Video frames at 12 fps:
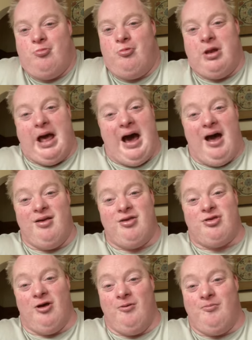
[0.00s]
not
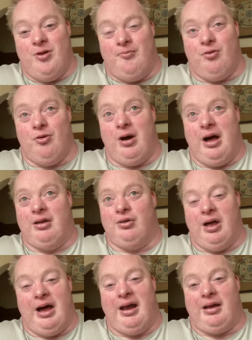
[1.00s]
some people I
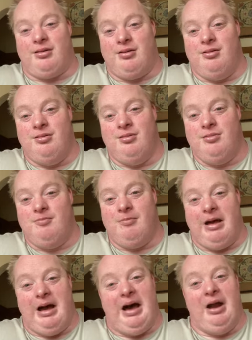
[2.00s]
like.
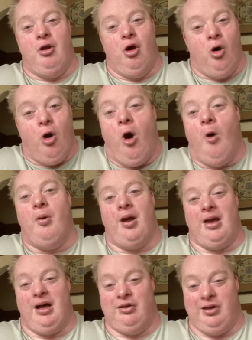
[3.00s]
I know
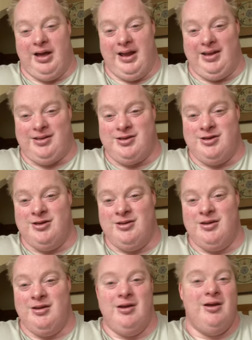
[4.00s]
nobody I like.
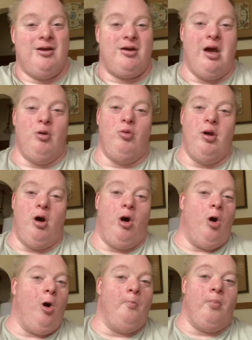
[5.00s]
Okay, we
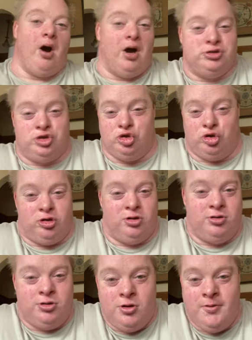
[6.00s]
all partial.
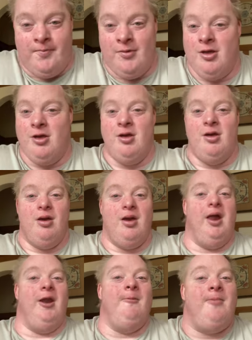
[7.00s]

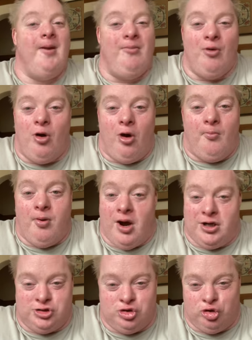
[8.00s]
Any people are
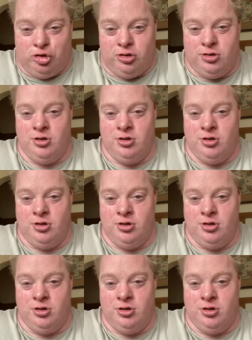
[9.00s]
partial.